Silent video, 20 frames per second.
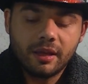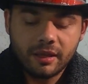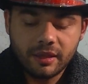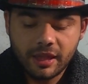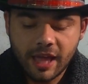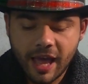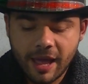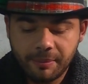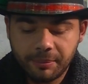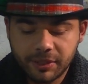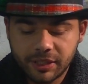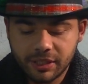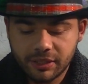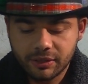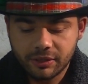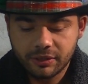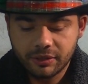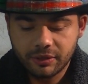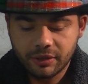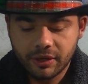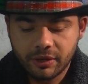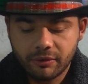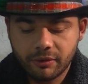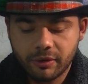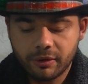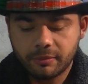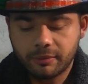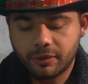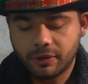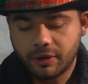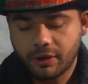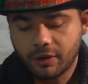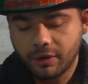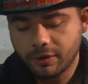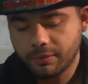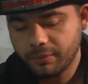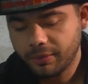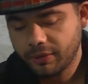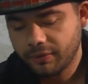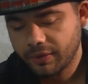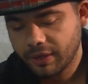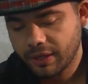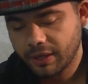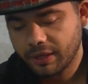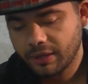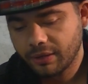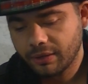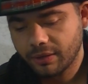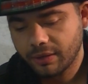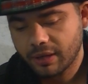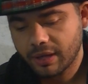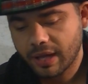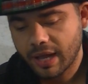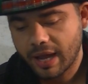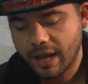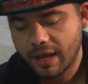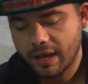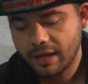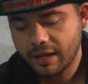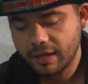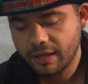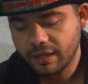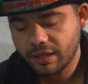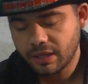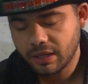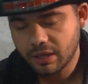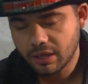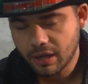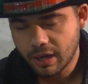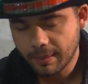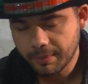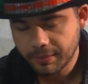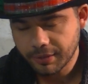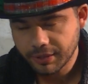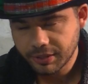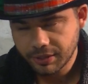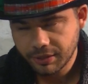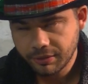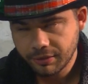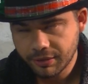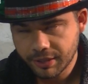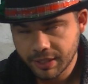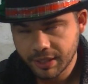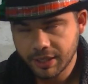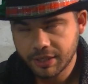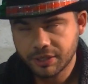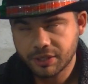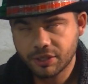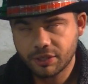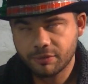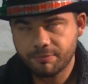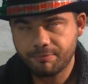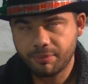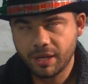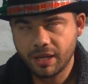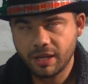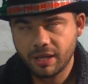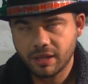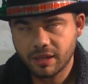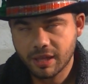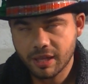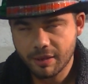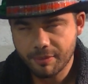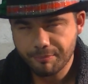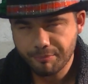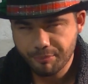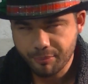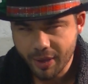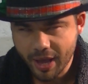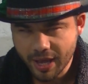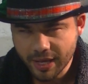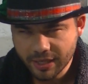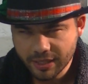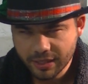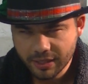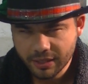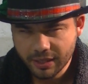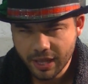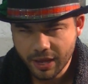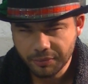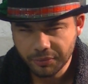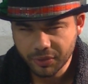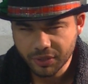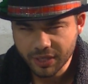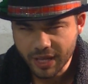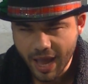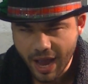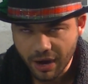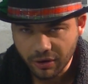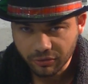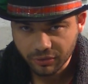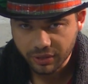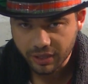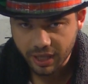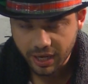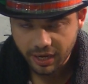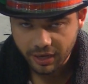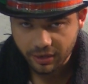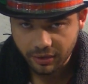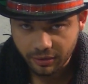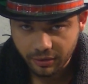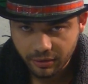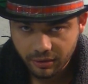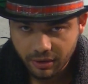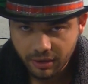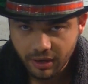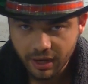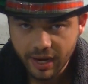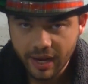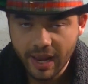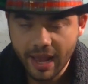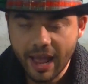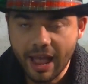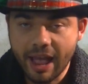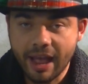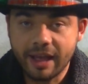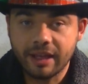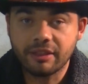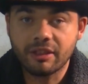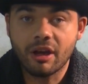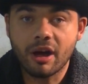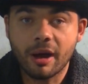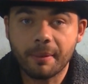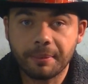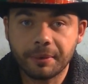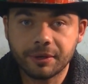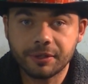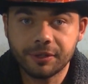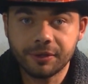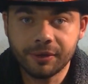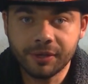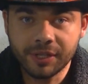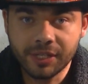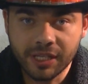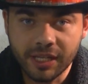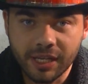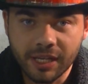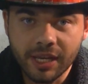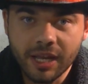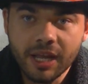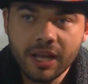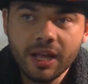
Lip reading: That particular Incredible Hulk movie had the opportunity to be the best that was out there. It had the opportunity.